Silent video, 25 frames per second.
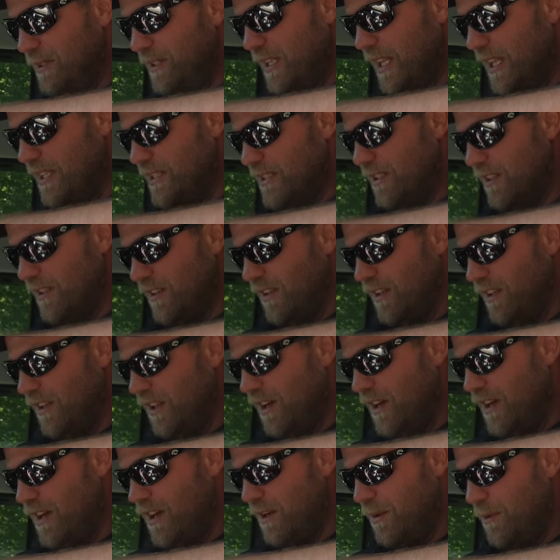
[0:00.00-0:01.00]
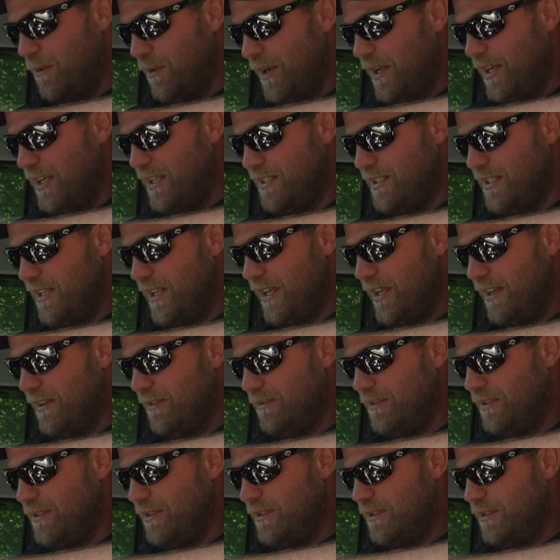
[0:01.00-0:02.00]
That's a long ways, Dave.
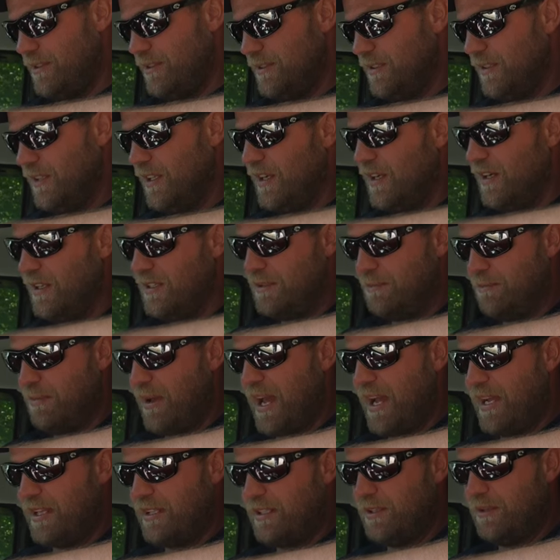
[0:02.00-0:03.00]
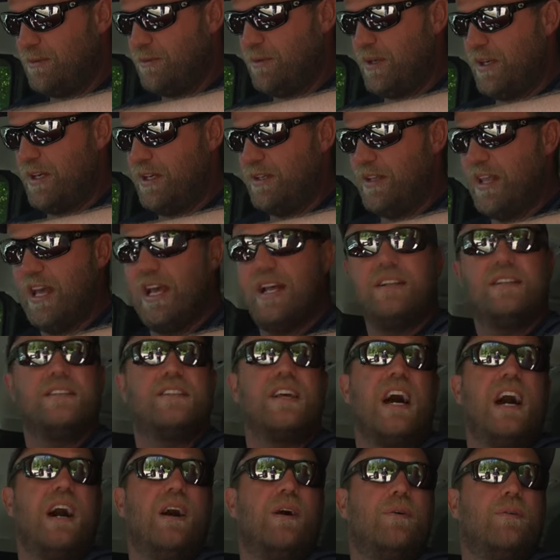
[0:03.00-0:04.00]
No, it's back to where that
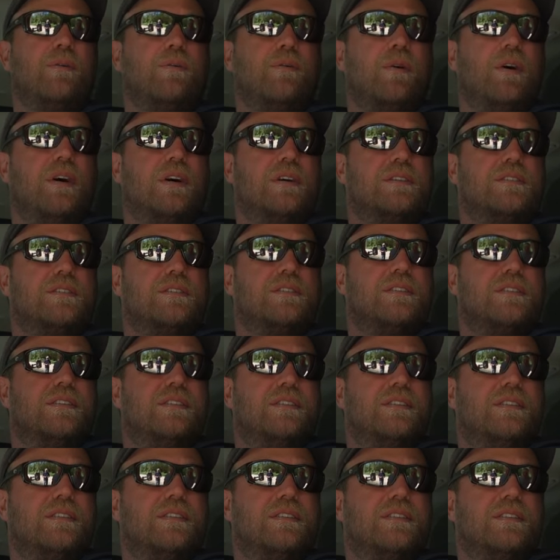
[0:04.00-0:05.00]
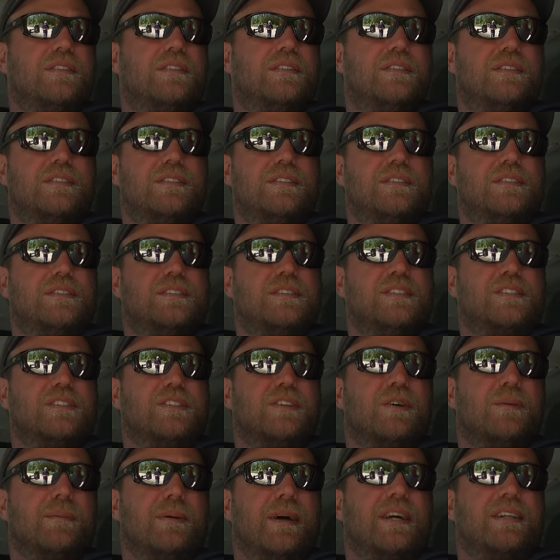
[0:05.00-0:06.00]
town was. Yeah. Let's
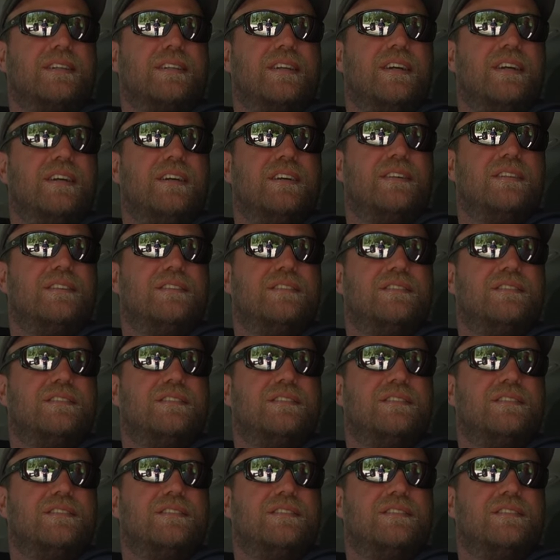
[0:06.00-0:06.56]
go back there.